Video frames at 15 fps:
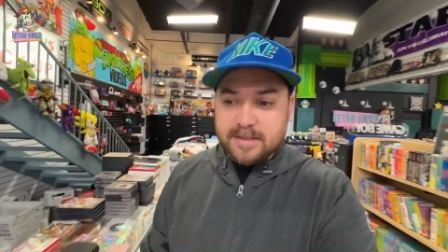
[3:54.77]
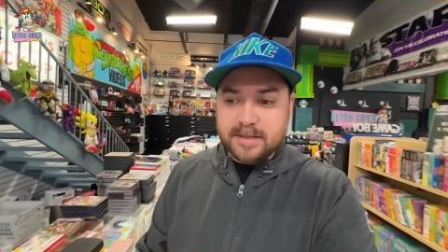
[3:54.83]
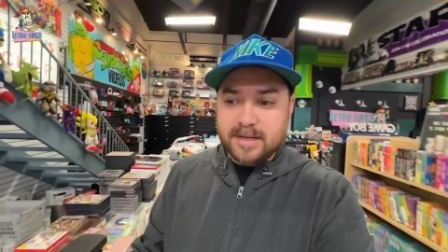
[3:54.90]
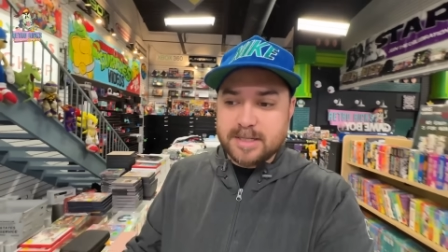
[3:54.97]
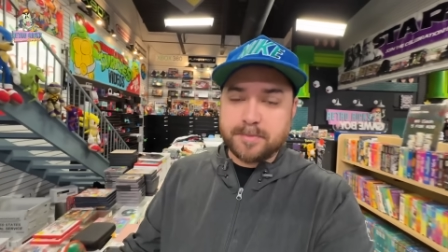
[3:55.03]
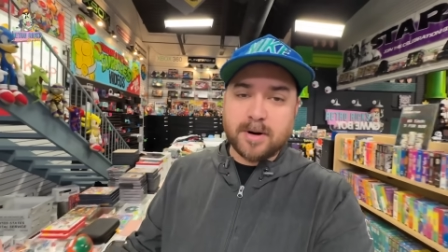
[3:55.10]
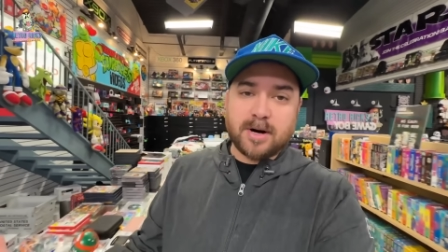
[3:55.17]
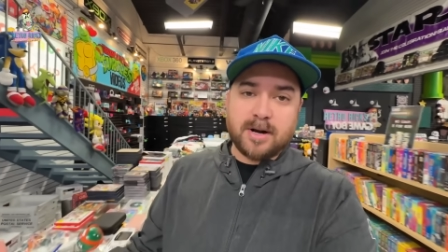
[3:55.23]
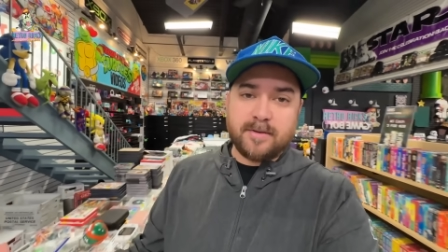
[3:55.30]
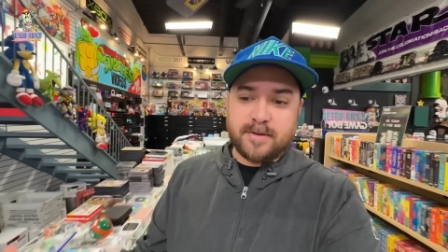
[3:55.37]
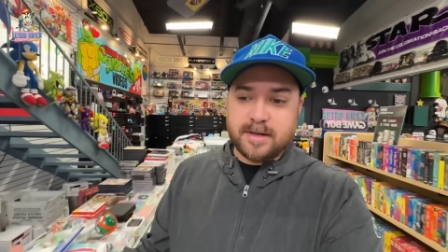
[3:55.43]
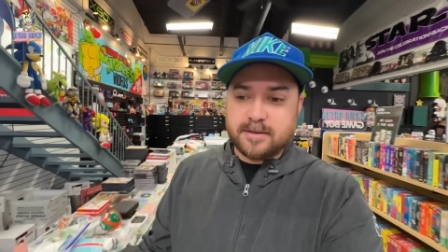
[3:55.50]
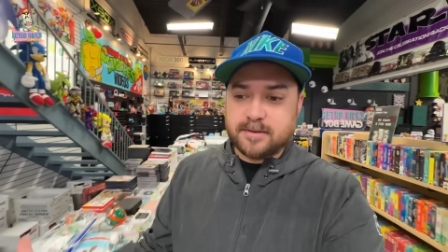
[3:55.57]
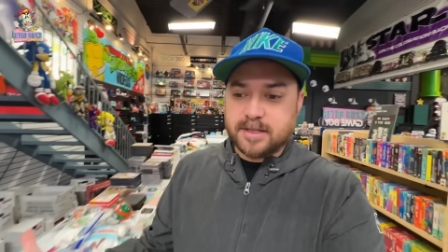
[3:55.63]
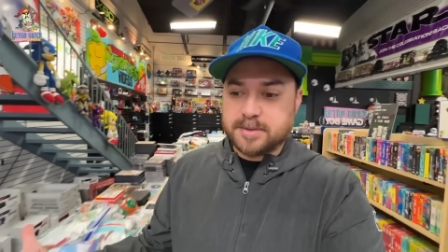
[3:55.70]
it's part of
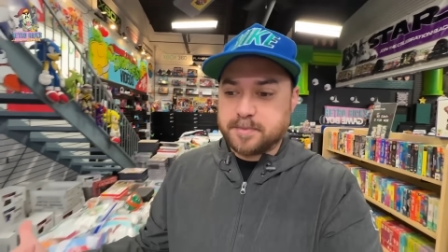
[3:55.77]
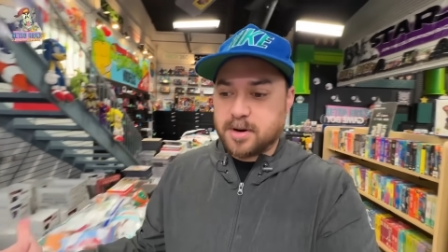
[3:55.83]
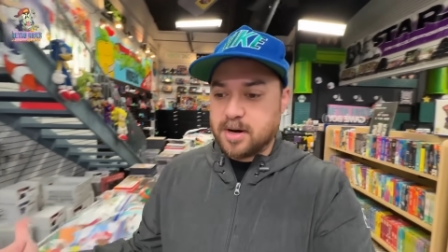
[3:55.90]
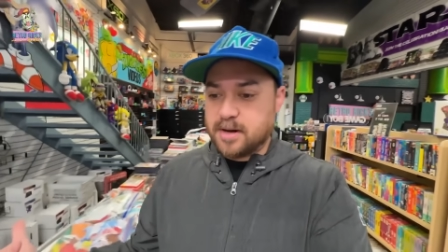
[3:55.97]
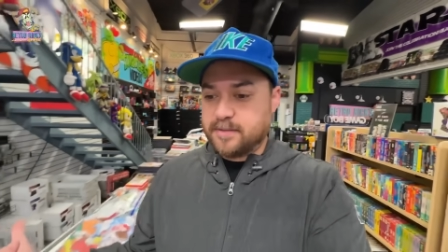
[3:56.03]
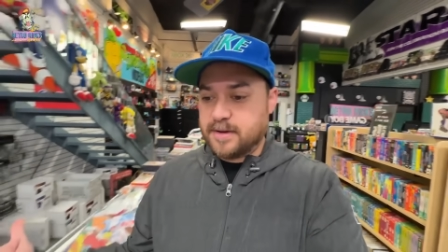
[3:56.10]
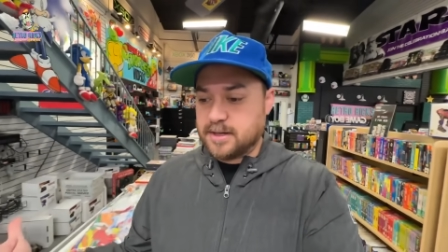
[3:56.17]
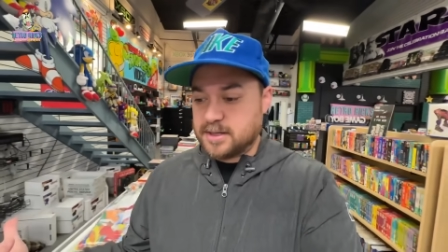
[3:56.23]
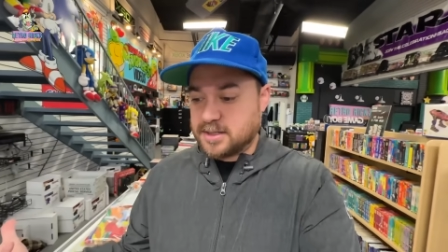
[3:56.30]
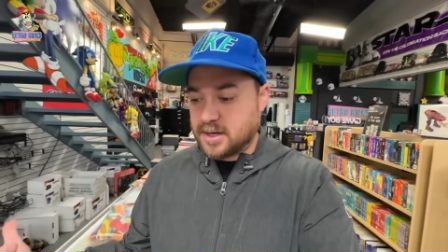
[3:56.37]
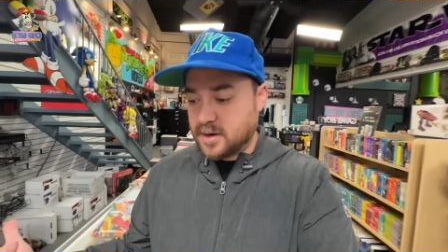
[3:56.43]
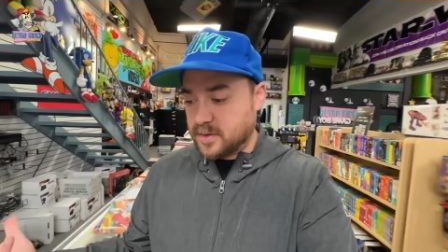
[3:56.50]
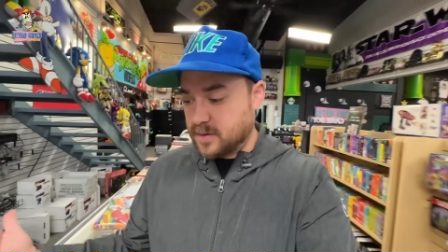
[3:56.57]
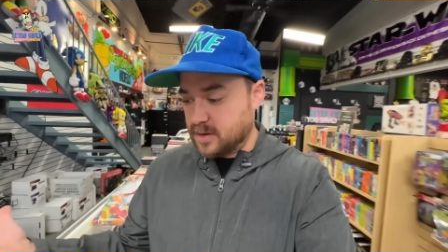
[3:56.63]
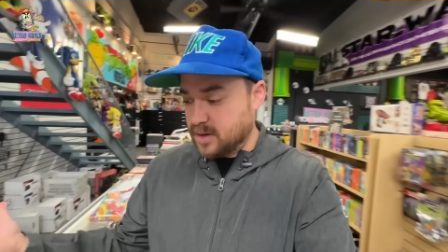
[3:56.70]
it. It's part of it.
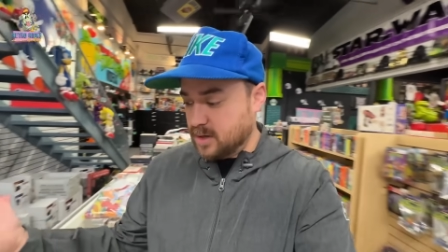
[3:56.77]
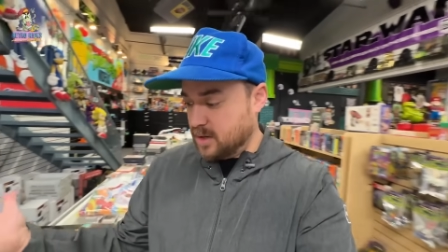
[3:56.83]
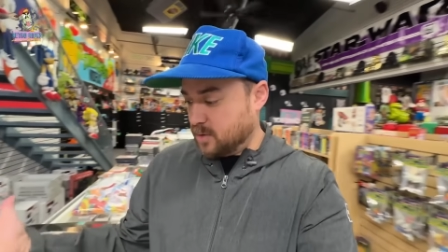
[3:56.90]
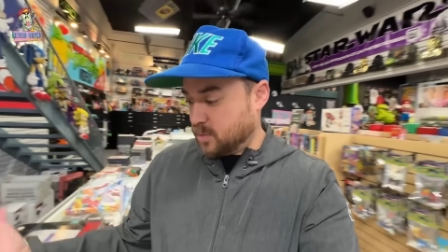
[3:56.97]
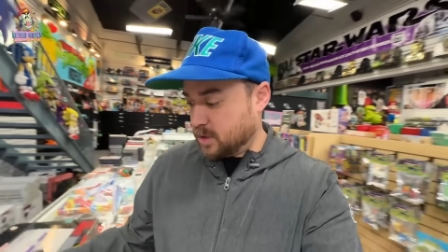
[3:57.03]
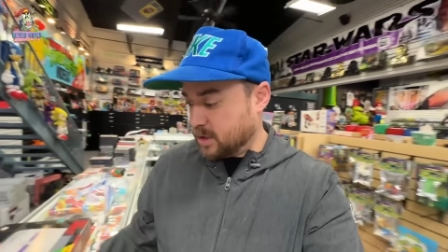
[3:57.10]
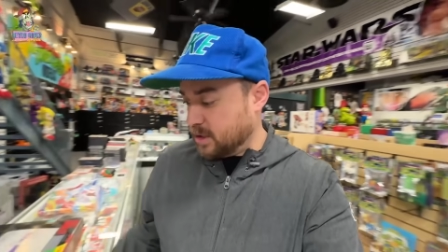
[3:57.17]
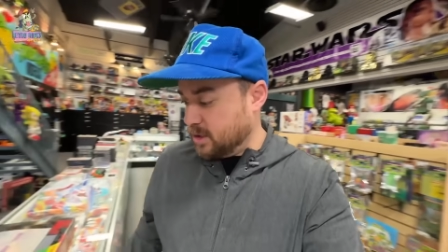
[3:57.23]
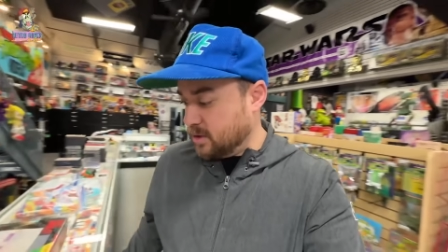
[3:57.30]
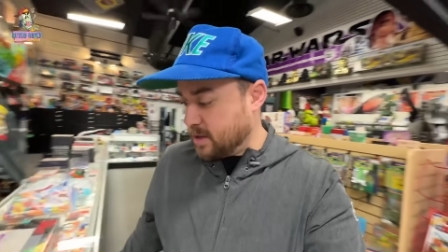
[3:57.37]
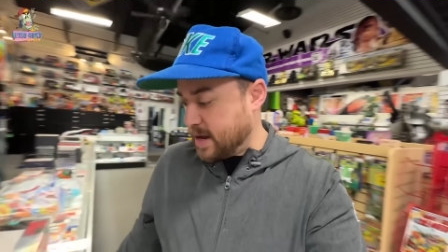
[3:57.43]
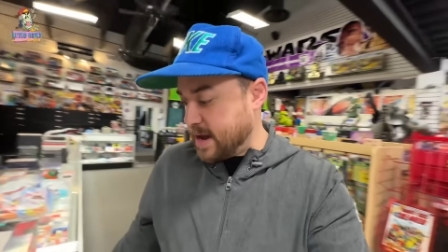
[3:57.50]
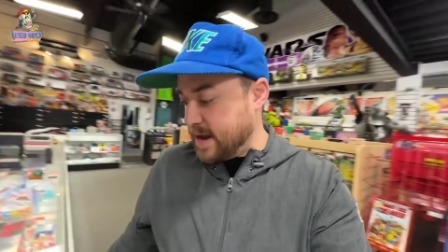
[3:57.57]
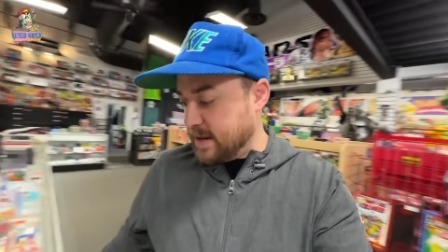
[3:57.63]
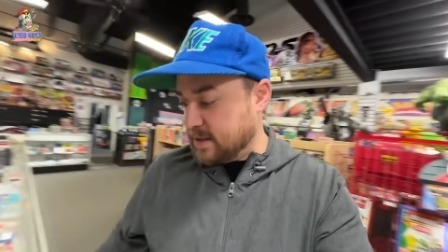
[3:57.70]
So we're gonna do
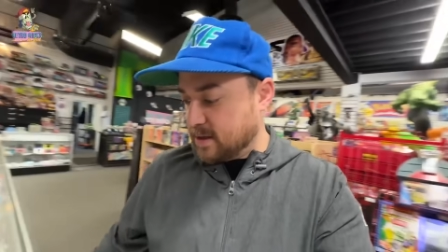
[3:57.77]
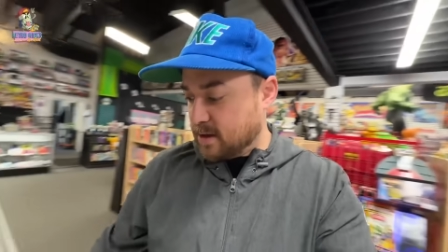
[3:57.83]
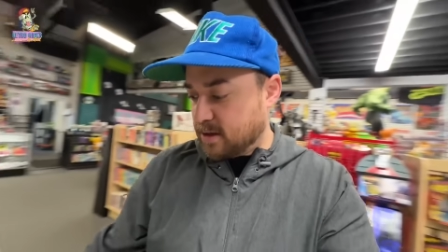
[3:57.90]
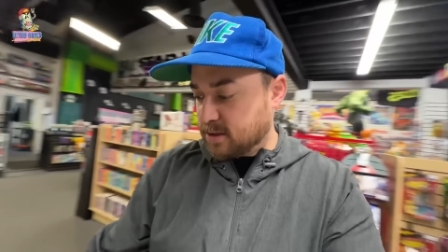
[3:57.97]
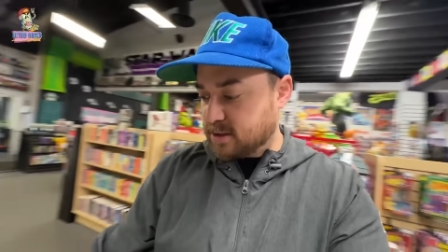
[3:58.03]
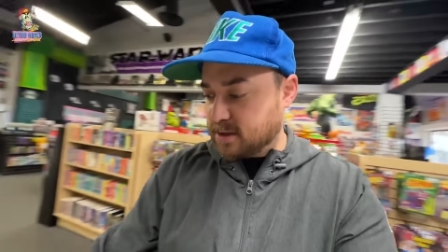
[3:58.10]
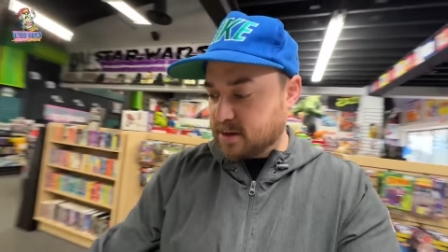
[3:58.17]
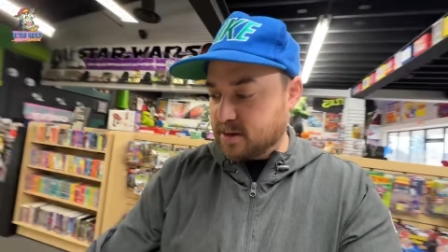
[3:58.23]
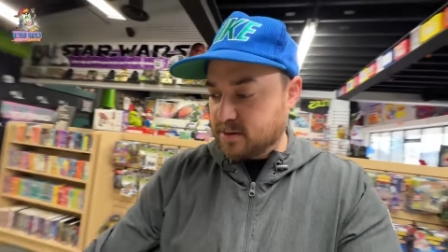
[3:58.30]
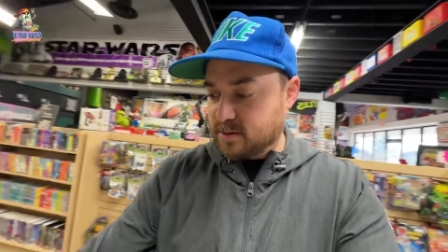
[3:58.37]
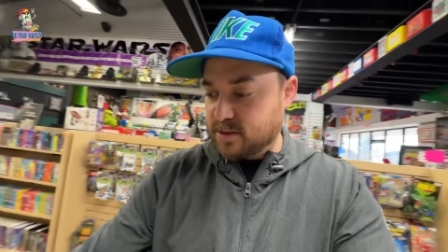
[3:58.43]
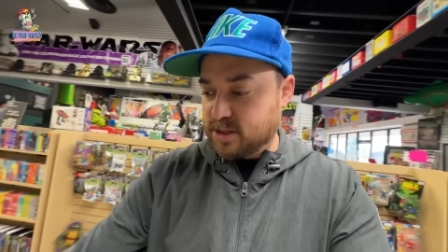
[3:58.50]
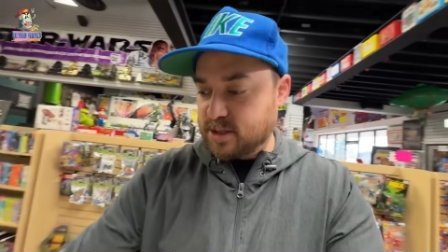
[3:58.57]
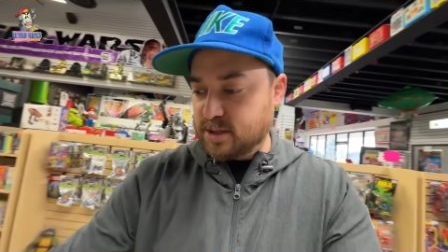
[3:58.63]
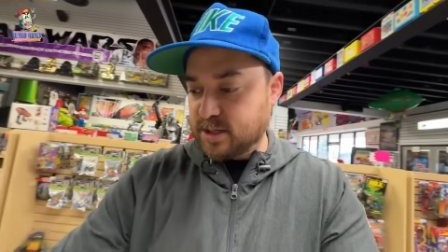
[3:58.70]
that, and then also,
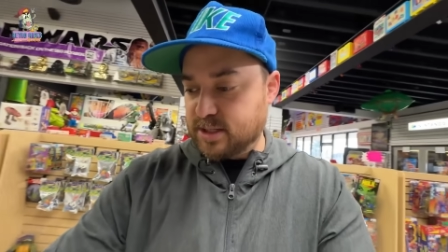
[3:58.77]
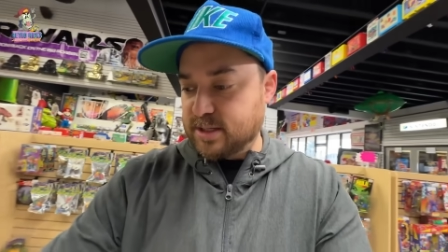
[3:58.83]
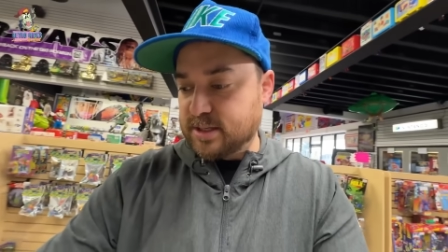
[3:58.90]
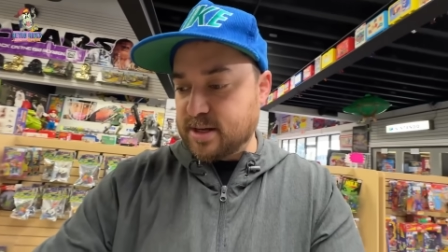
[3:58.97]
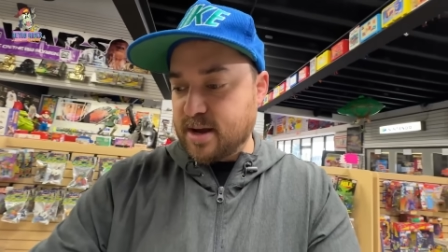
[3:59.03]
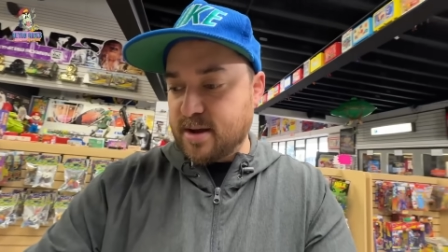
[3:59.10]
this is